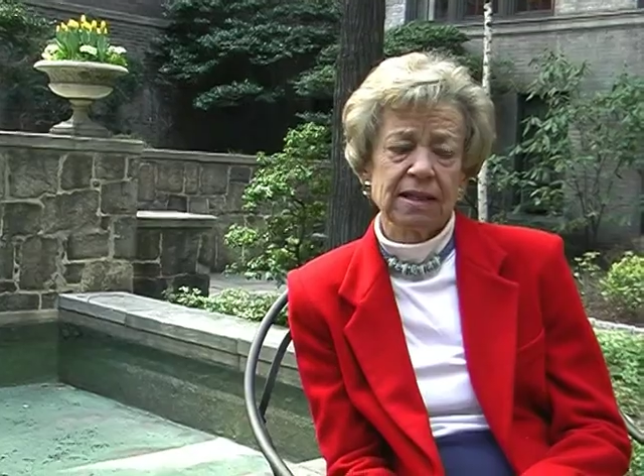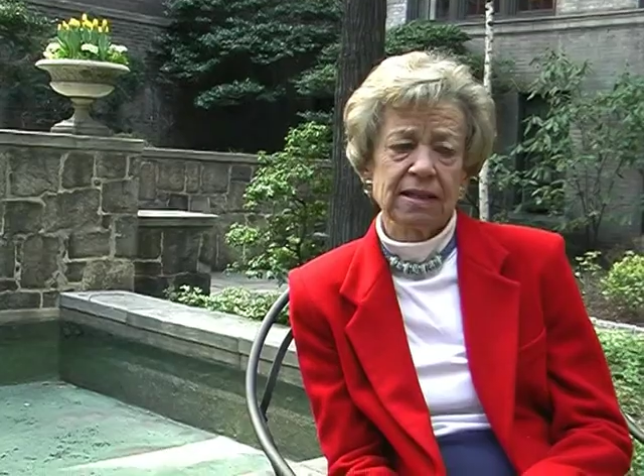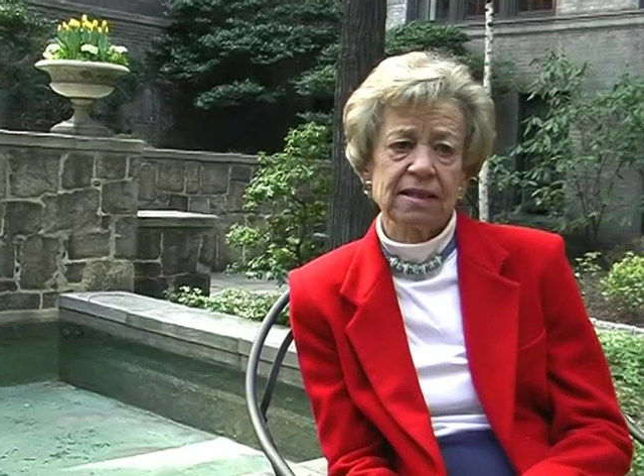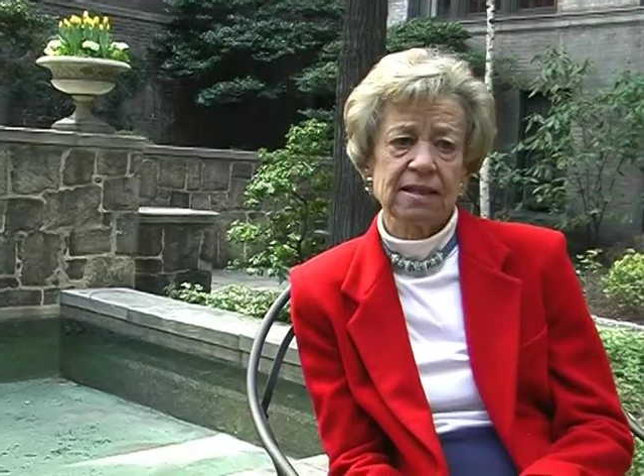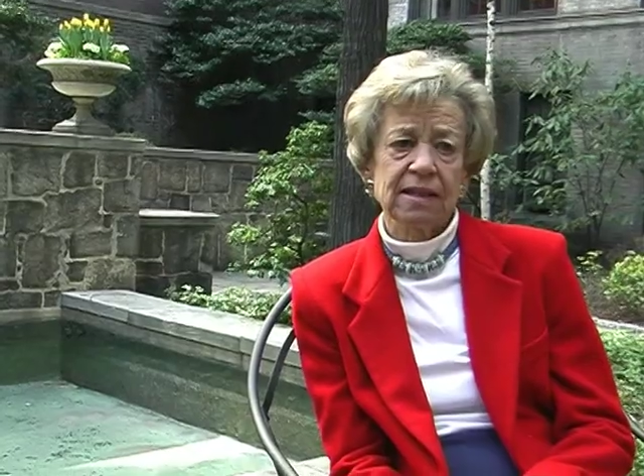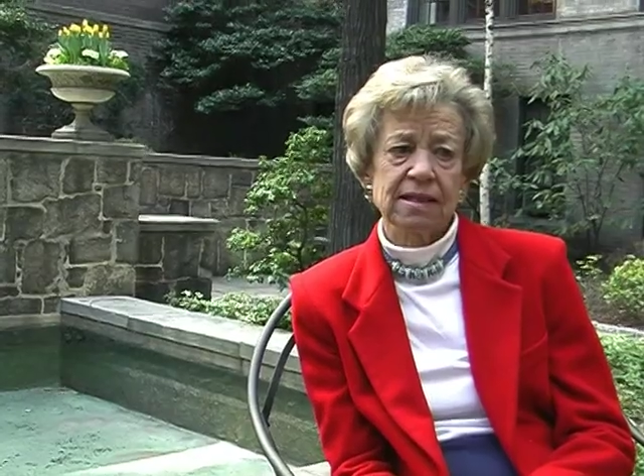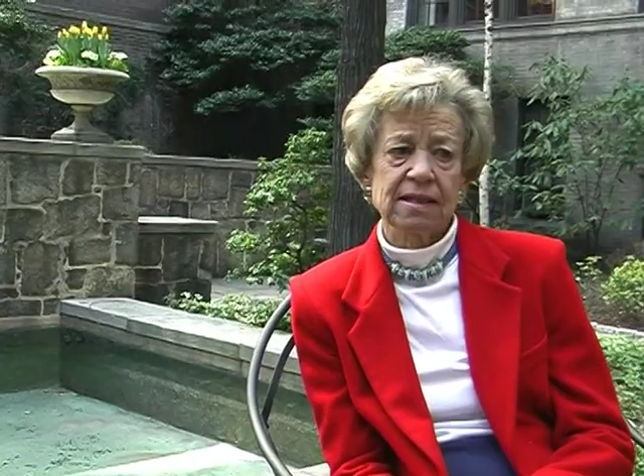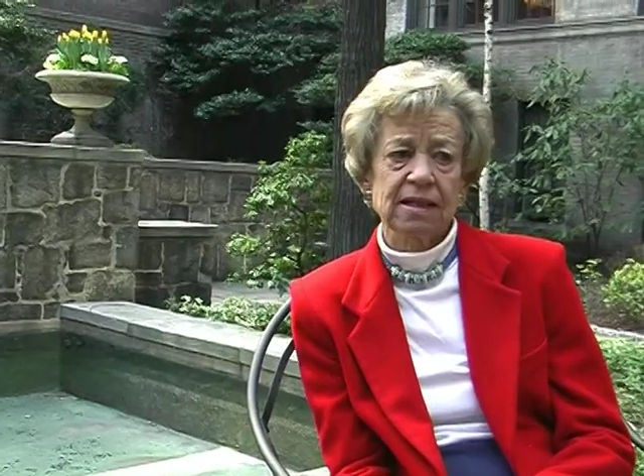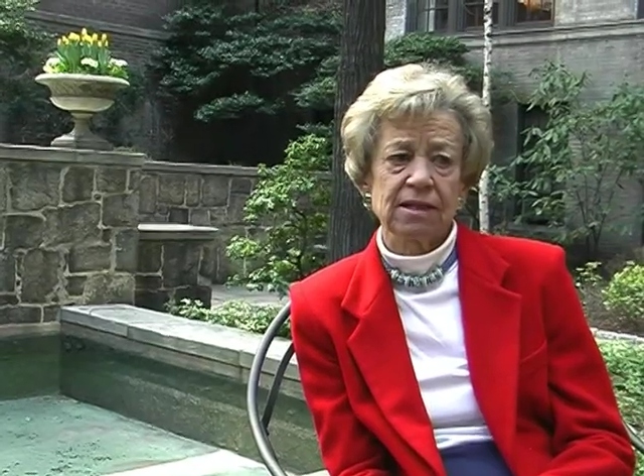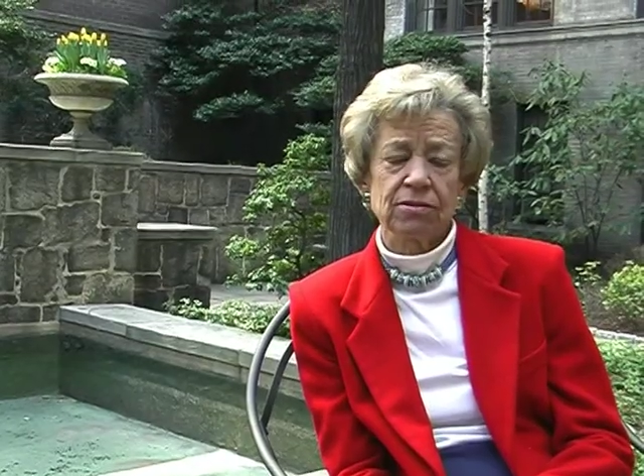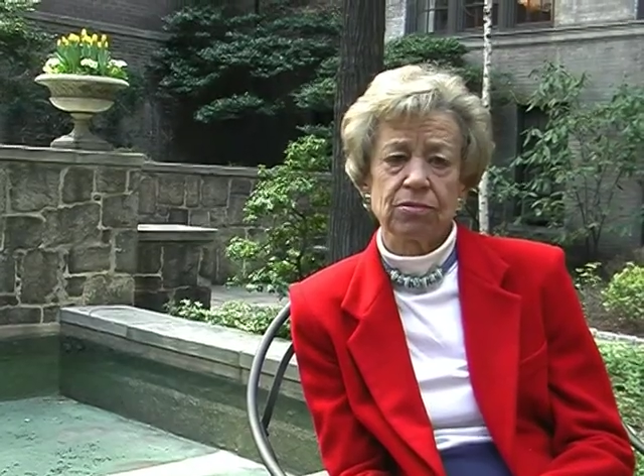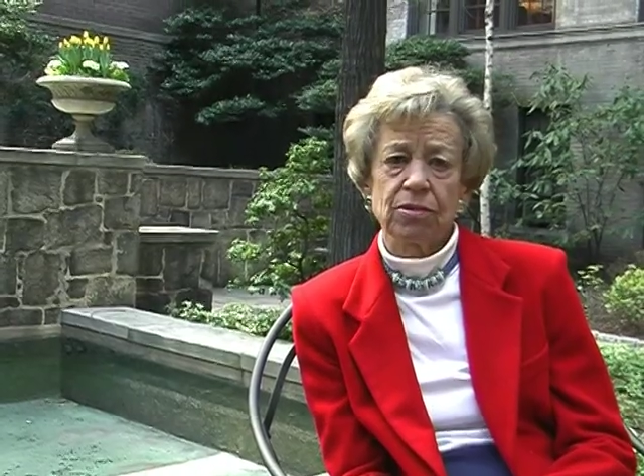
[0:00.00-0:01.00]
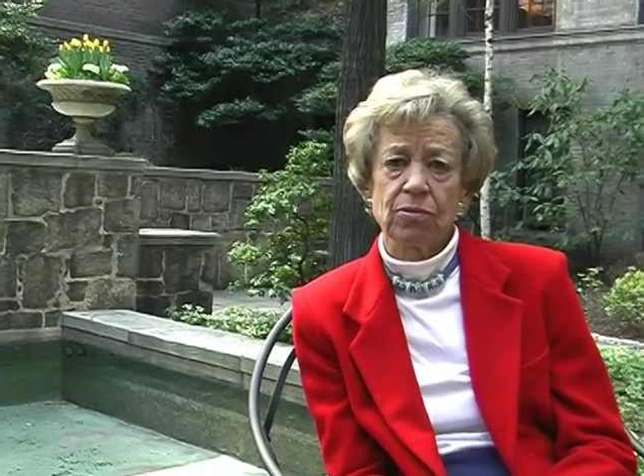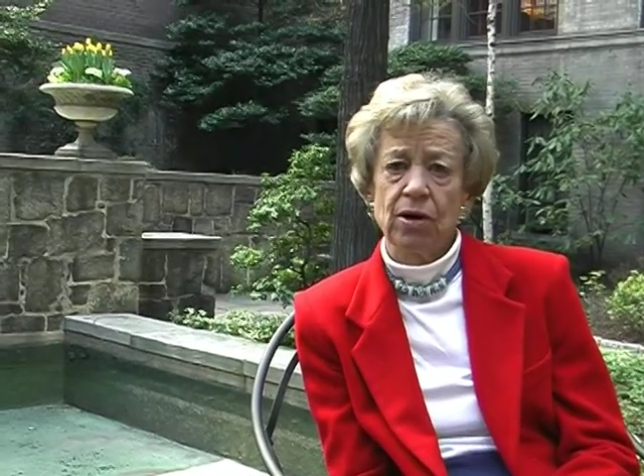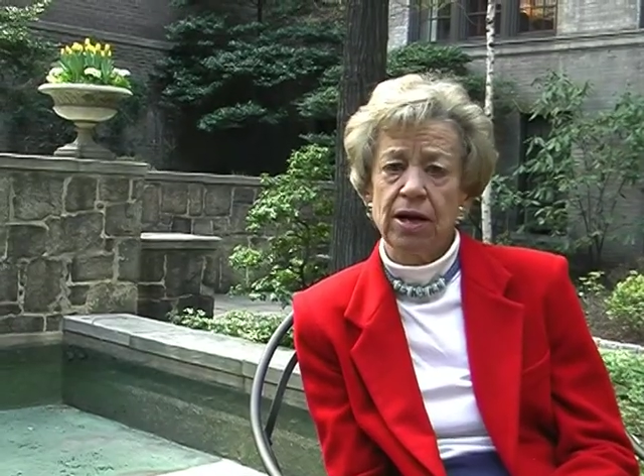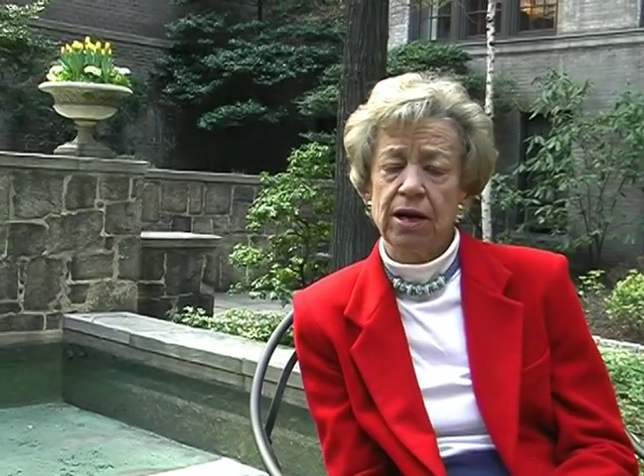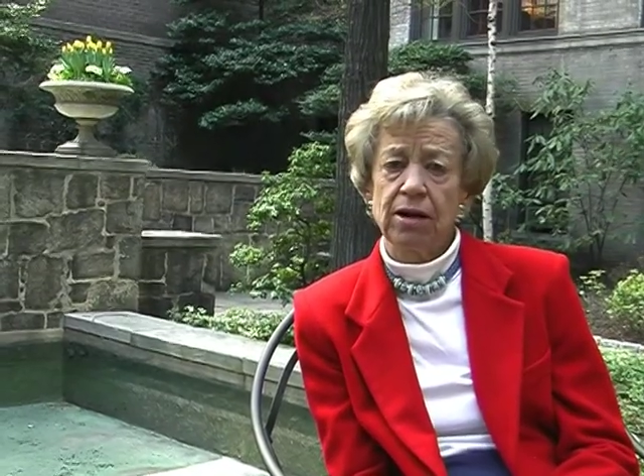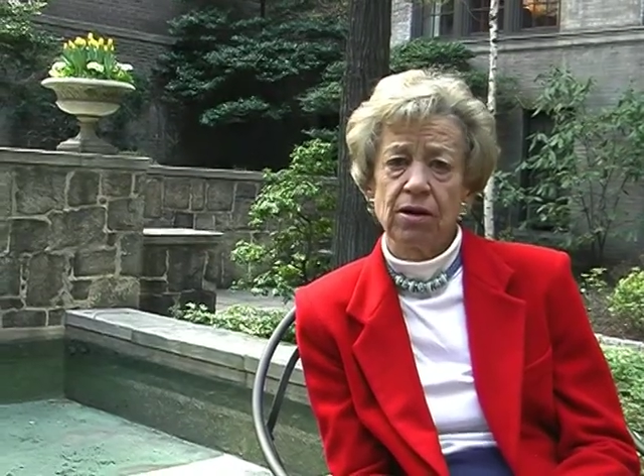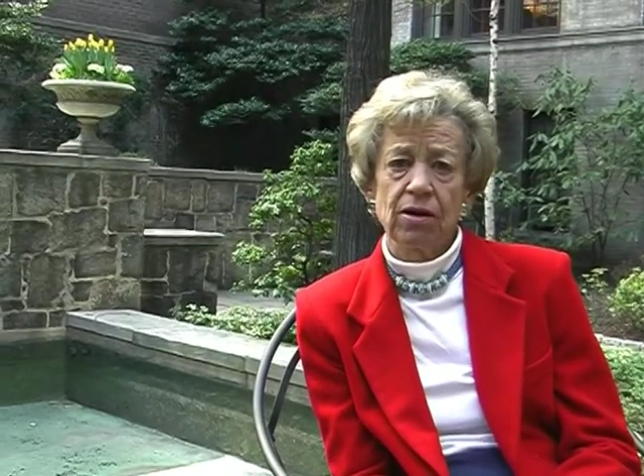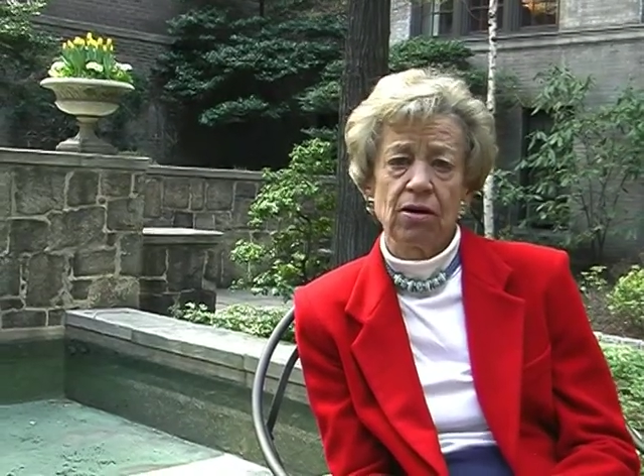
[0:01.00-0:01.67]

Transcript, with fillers: The 60s were when